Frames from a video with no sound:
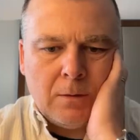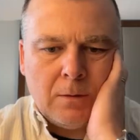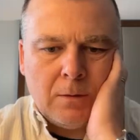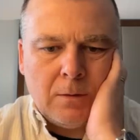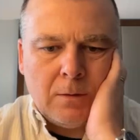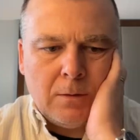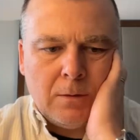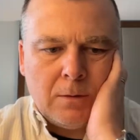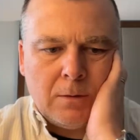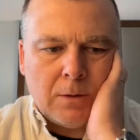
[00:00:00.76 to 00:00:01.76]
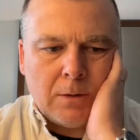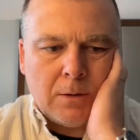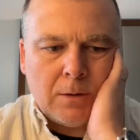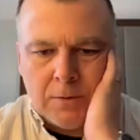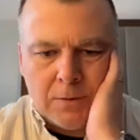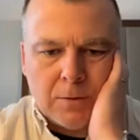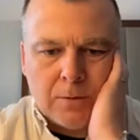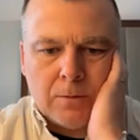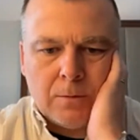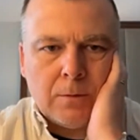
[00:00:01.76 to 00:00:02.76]
All right.
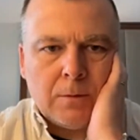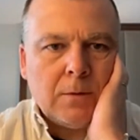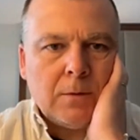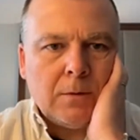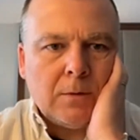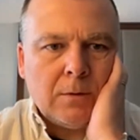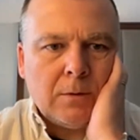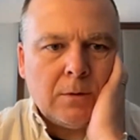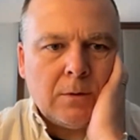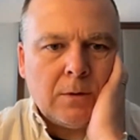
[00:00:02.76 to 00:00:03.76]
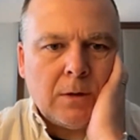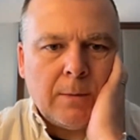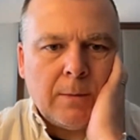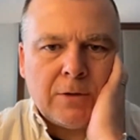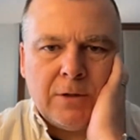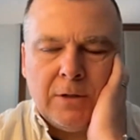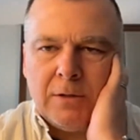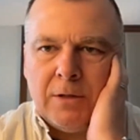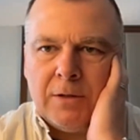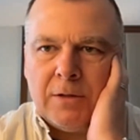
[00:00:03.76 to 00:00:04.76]
So I'm actually
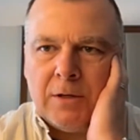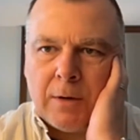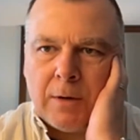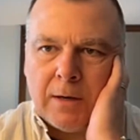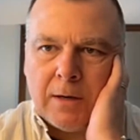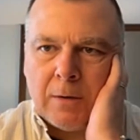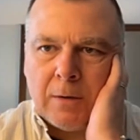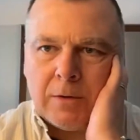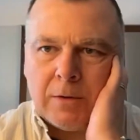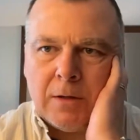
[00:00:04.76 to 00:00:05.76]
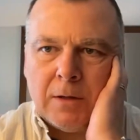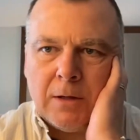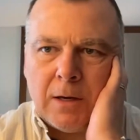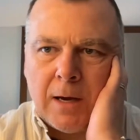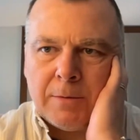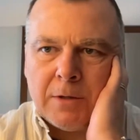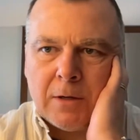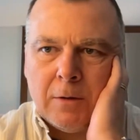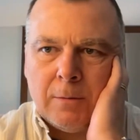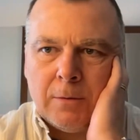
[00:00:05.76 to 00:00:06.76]
in DC right now. I'm attending the AppSec
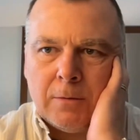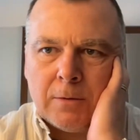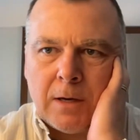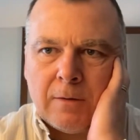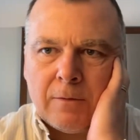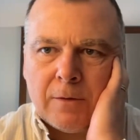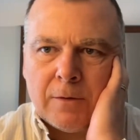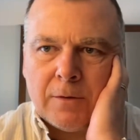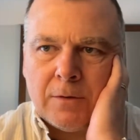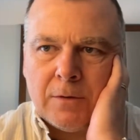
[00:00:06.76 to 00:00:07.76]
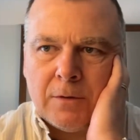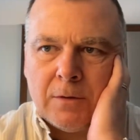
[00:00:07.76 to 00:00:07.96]
Global Conference.